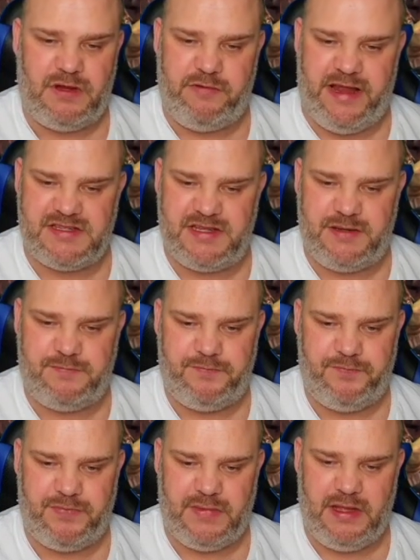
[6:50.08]
Razin.
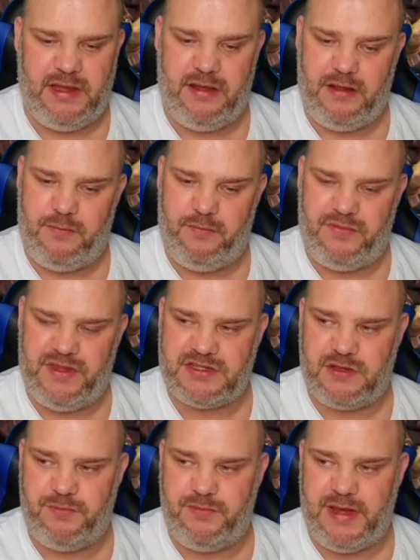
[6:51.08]
This
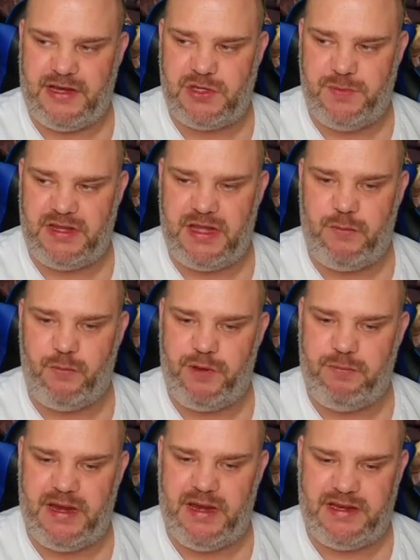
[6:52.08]
can actually be done
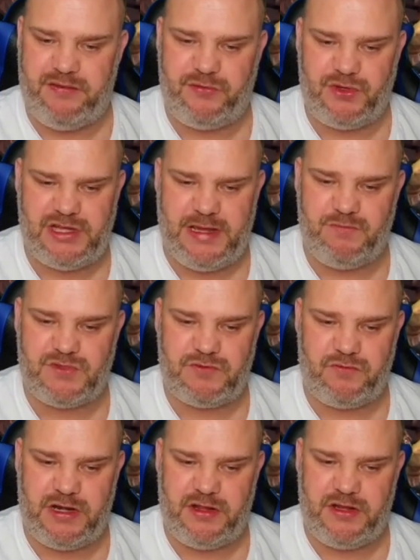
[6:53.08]
with many different
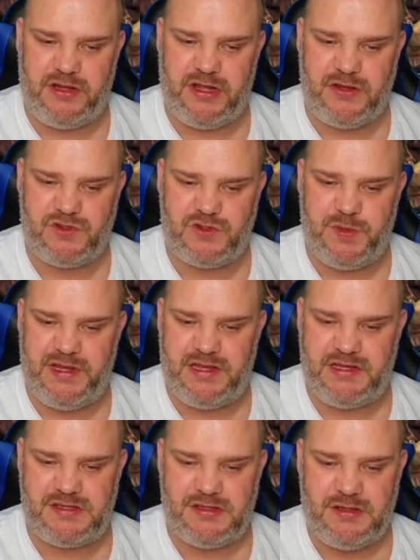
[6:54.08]
champs running at those
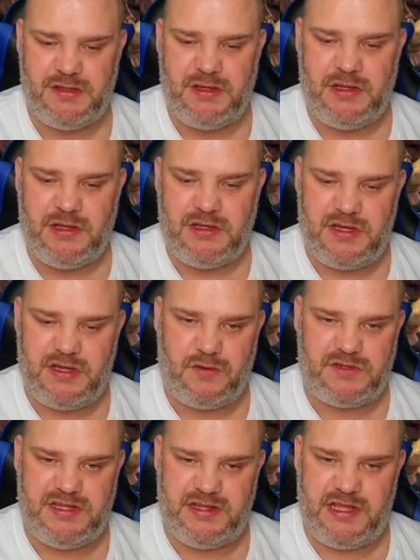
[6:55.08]
speeds. So
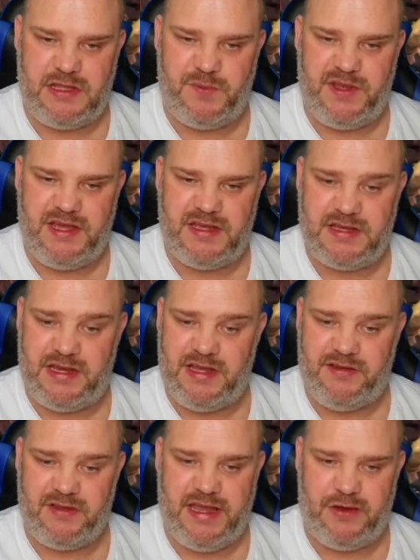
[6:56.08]
long as they're DPS, any
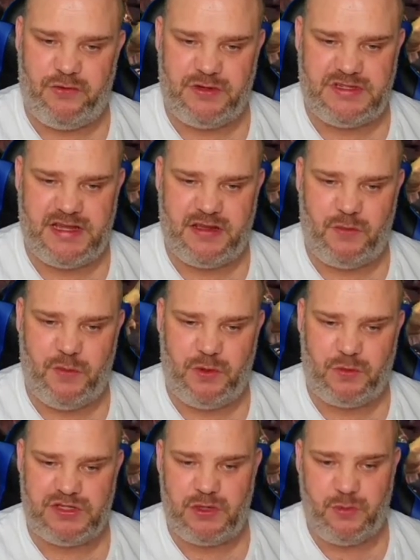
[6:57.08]
other counter attacker will
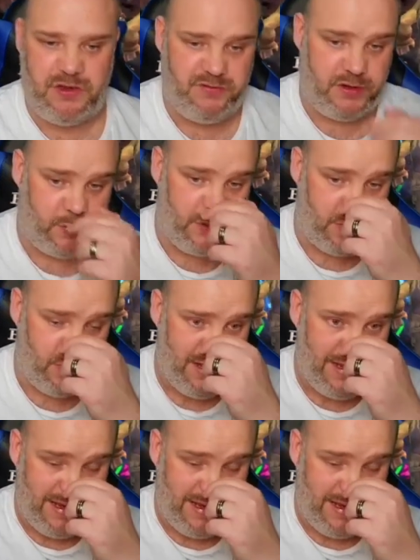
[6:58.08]
also work very well.